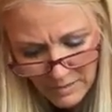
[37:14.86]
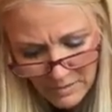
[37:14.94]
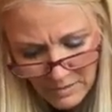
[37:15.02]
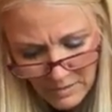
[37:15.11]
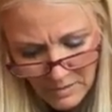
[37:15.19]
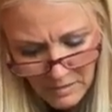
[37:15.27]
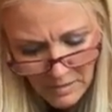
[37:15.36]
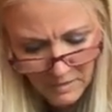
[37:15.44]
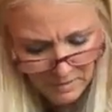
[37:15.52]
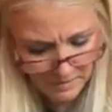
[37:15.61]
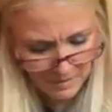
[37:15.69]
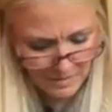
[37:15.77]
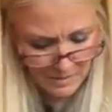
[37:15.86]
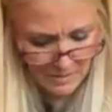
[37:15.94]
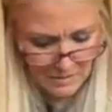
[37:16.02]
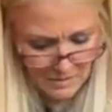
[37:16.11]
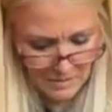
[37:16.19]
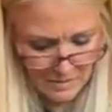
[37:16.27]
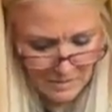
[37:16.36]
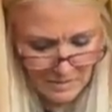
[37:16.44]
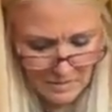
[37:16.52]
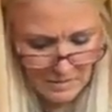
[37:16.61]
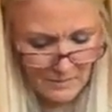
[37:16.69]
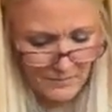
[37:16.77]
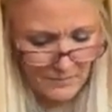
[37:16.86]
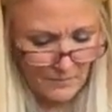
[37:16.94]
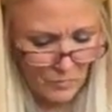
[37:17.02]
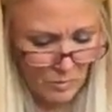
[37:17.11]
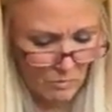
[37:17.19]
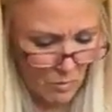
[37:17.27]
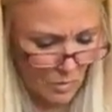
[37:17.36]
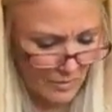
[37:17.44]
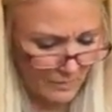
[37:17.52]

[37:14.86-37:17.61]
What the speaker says: One more. I put quite a bit in this.